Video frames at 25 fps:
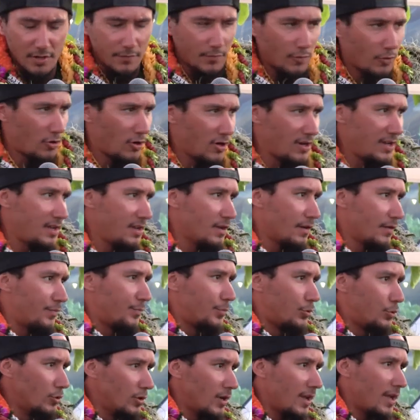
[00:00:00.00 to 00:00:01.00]
of oli, of
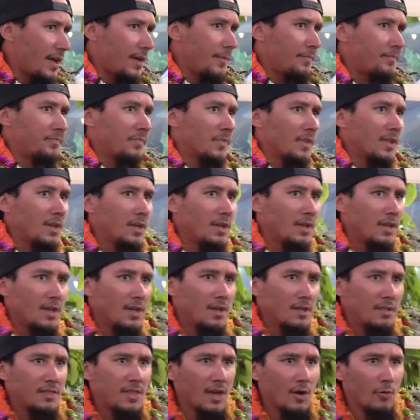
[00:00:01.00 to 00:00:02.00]
pule,
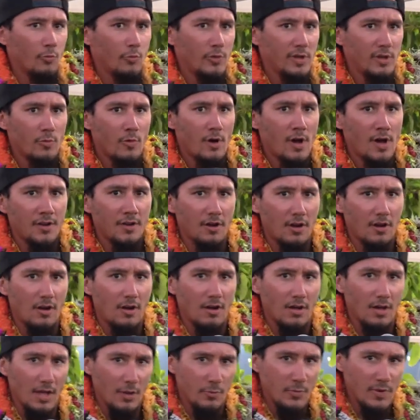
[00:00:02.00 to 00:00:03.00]
that we want
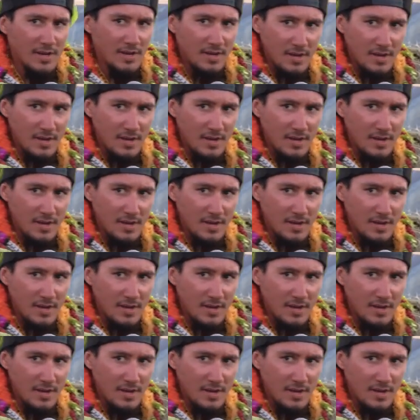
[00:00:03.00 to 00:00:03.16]
and we